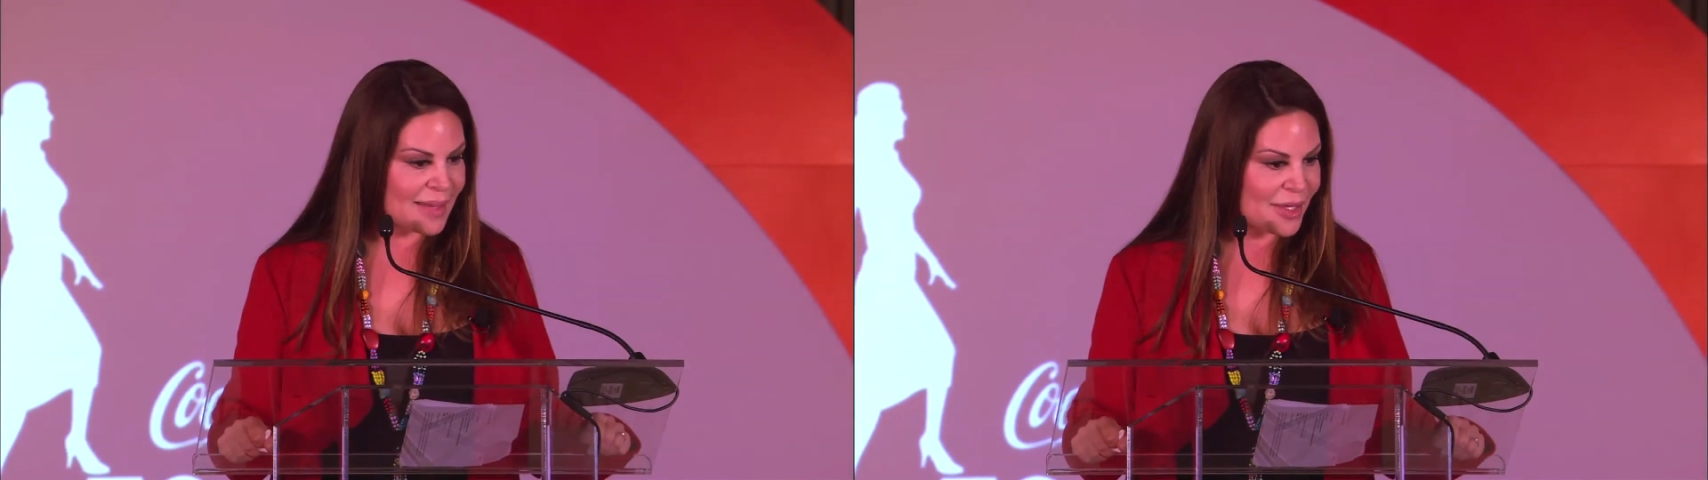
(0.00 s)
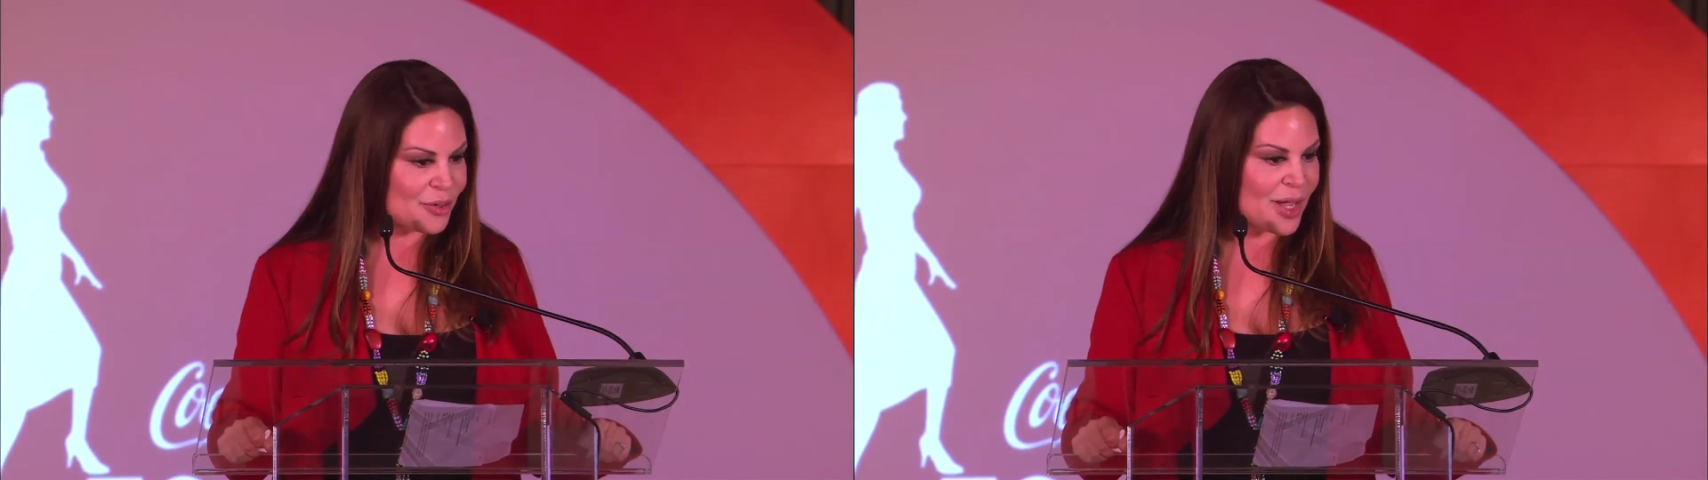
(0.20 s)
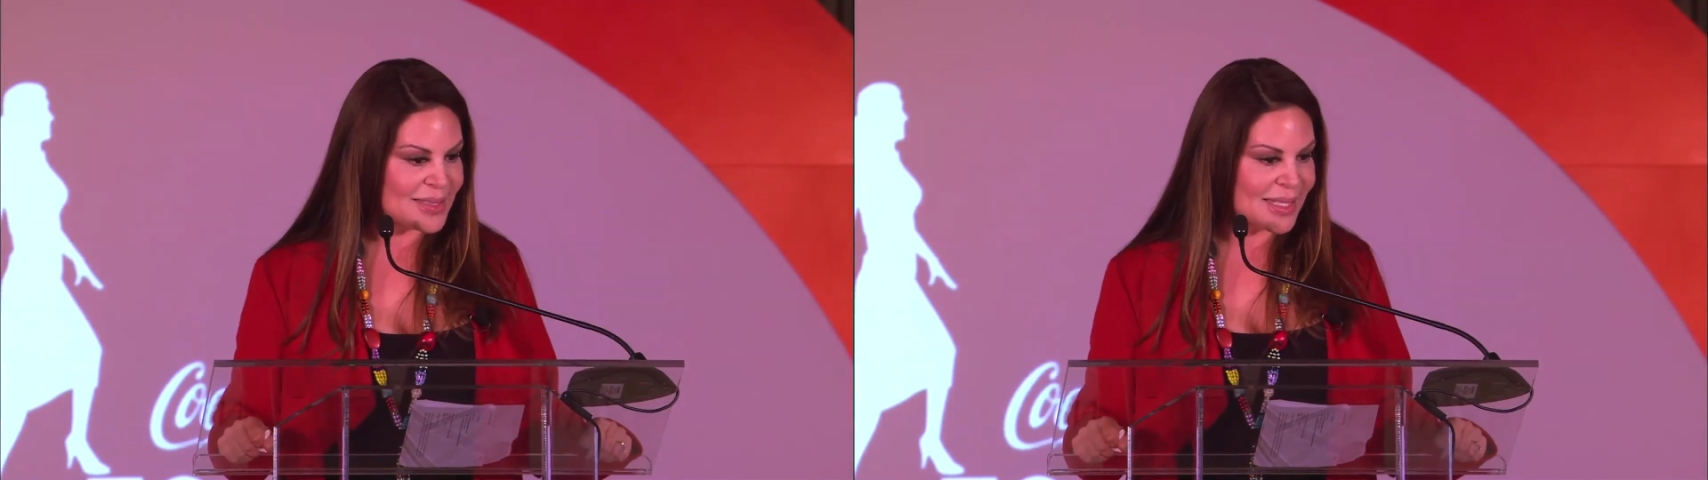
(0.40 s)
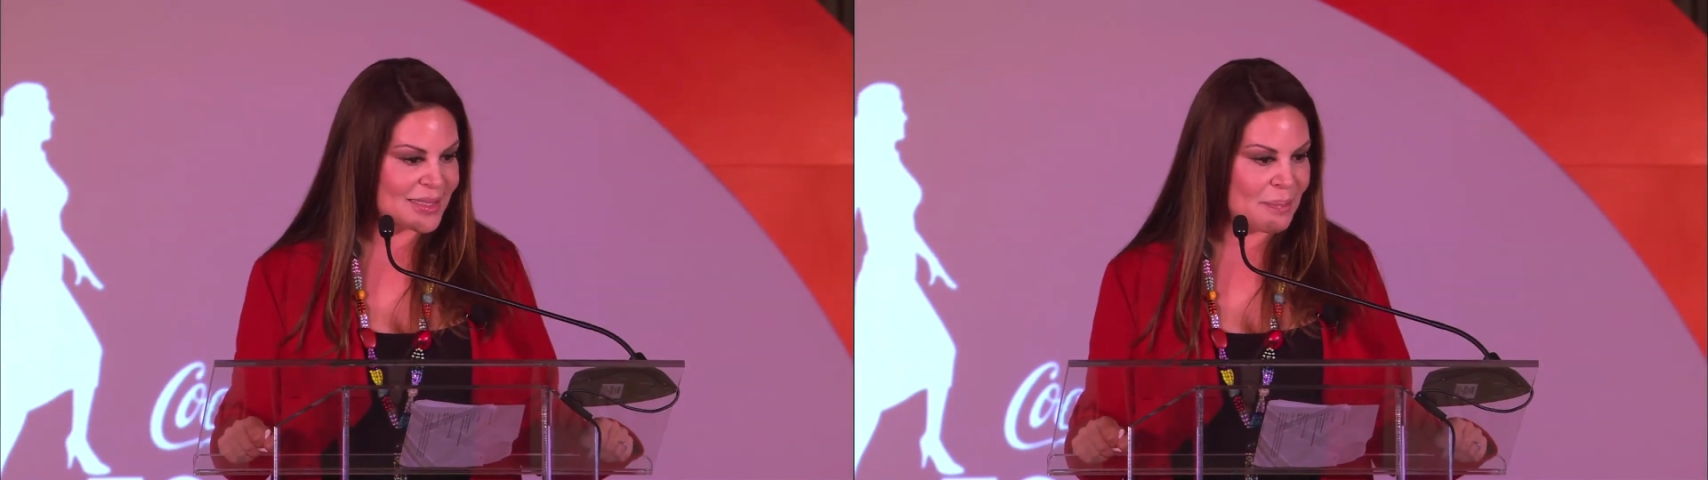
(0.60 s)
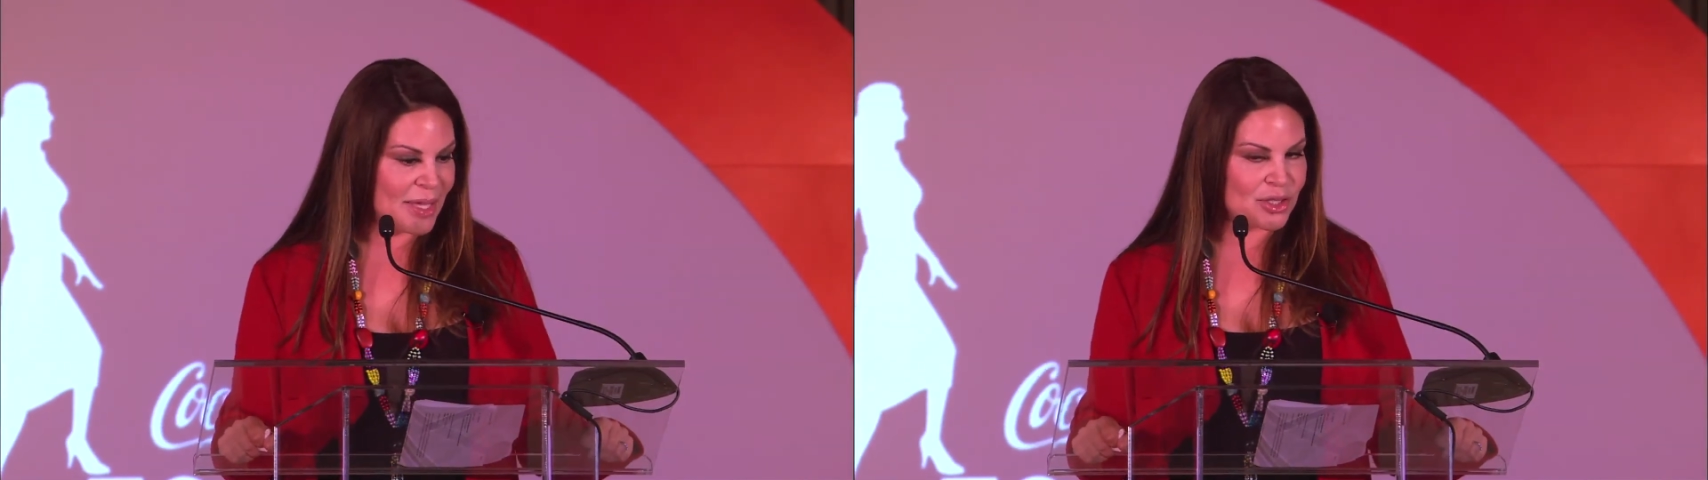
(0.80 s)
and that you guys had
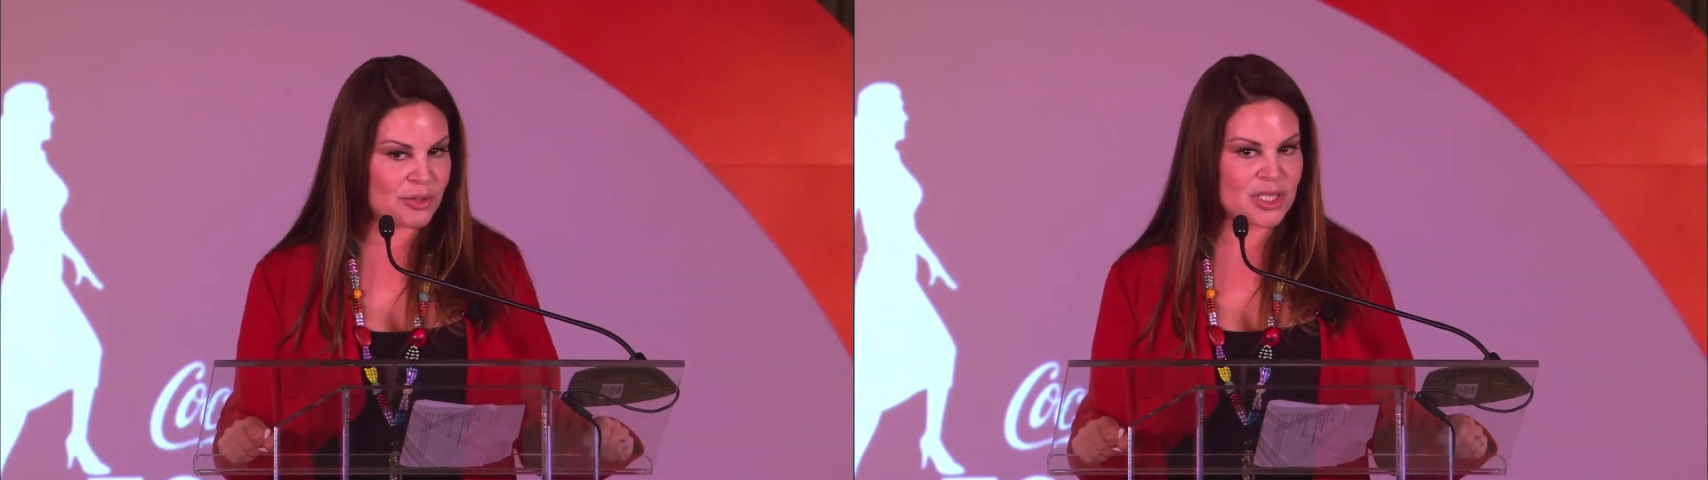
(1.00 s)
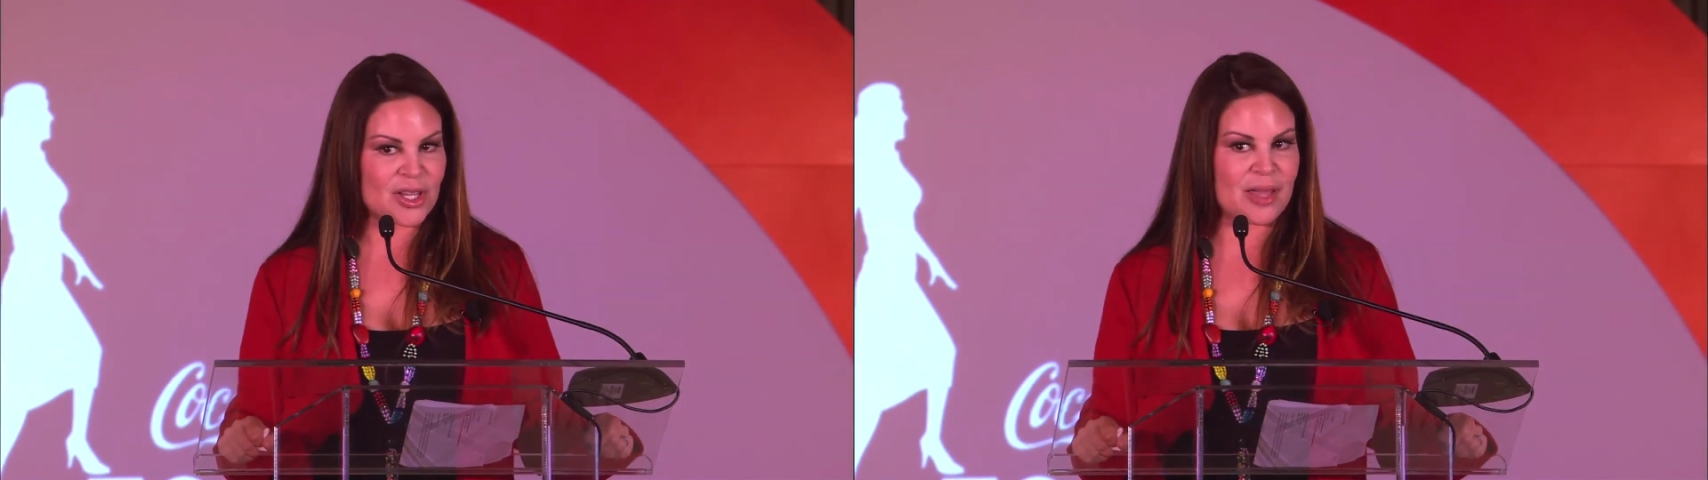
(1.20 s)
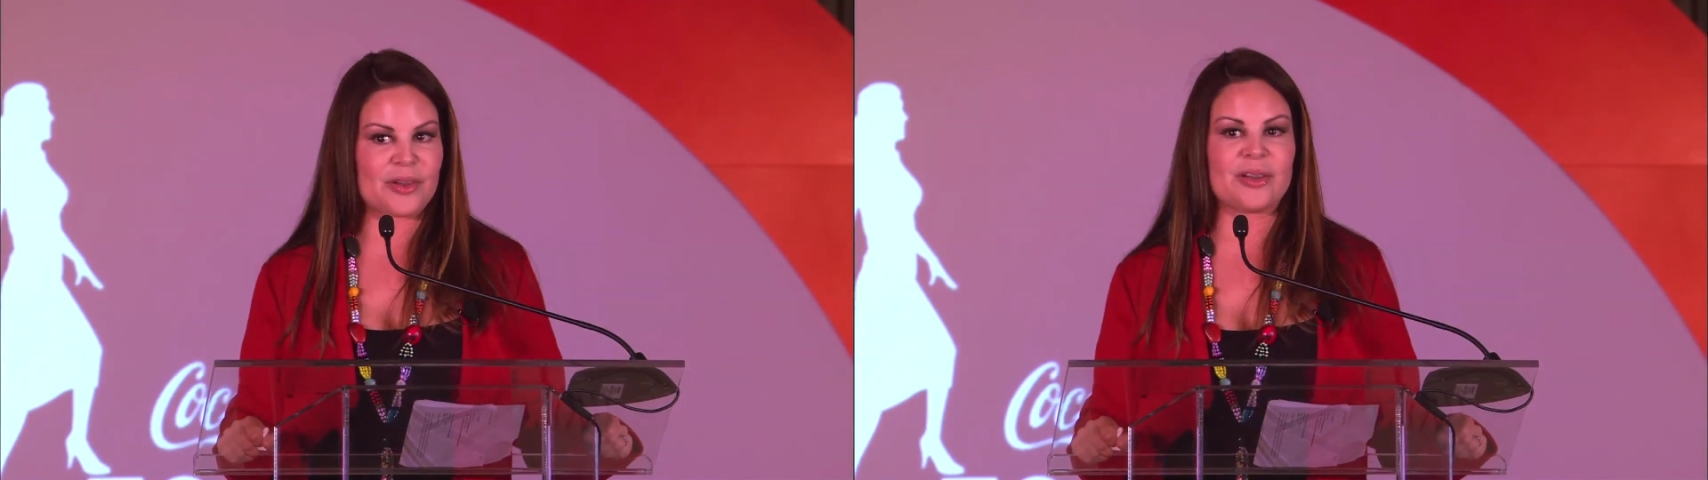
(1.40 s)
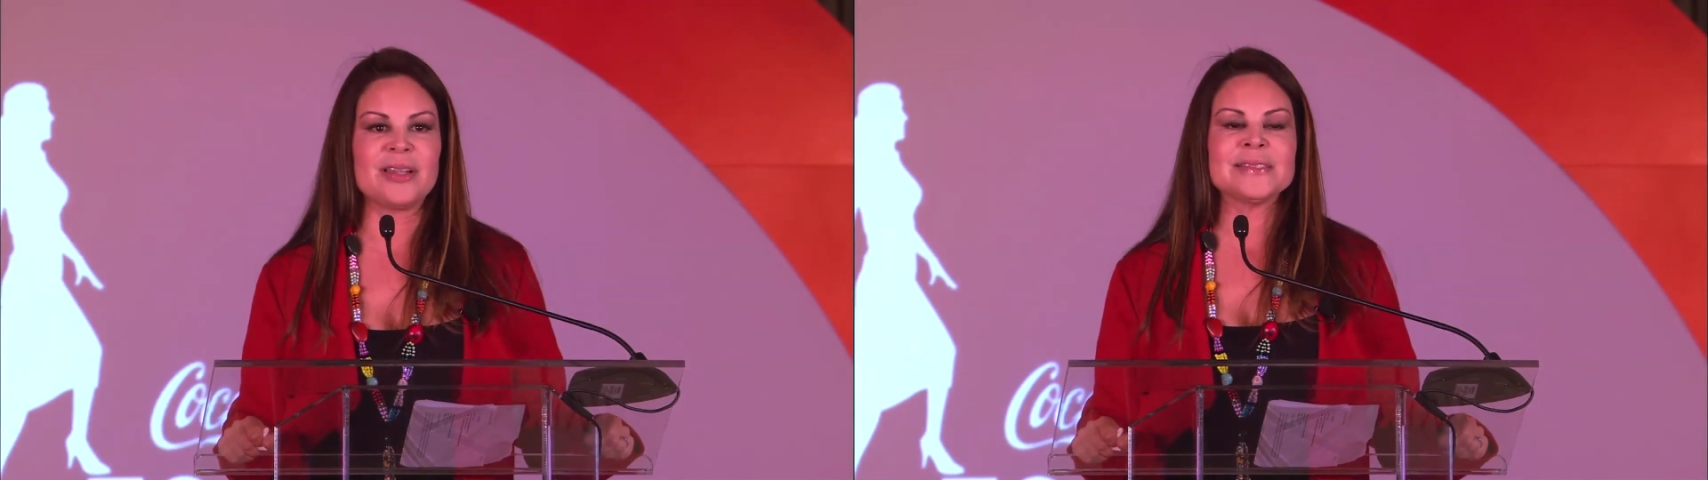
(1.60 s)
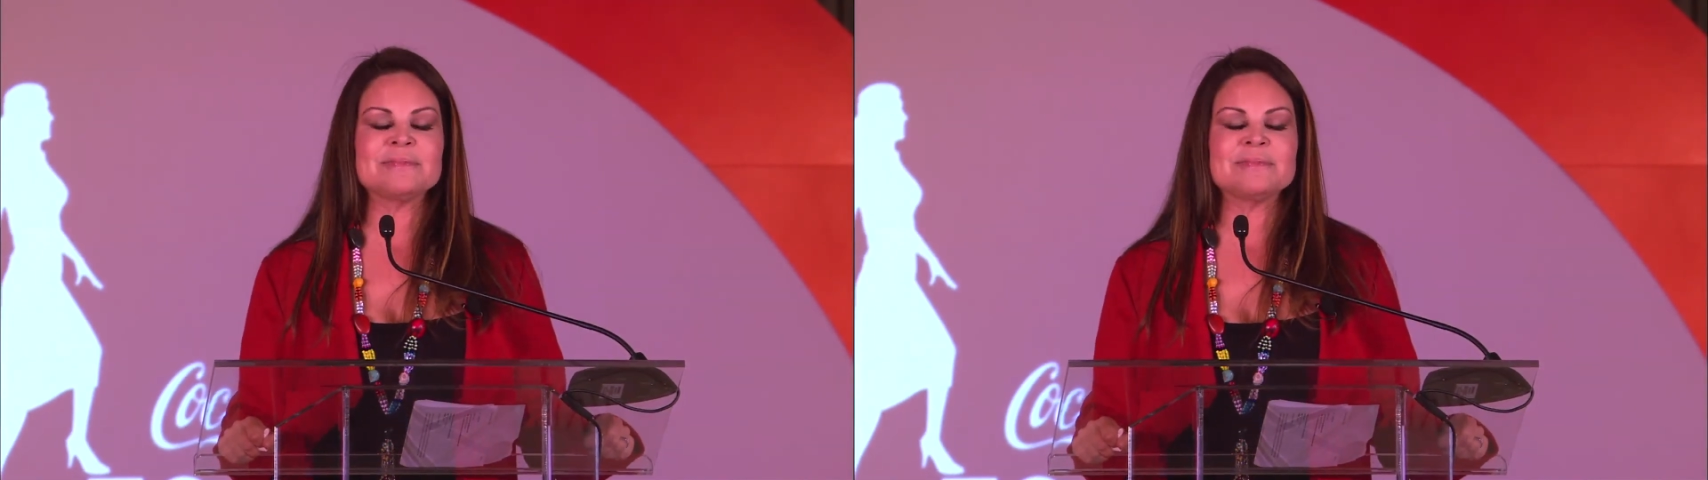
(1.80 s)
to mentor each other,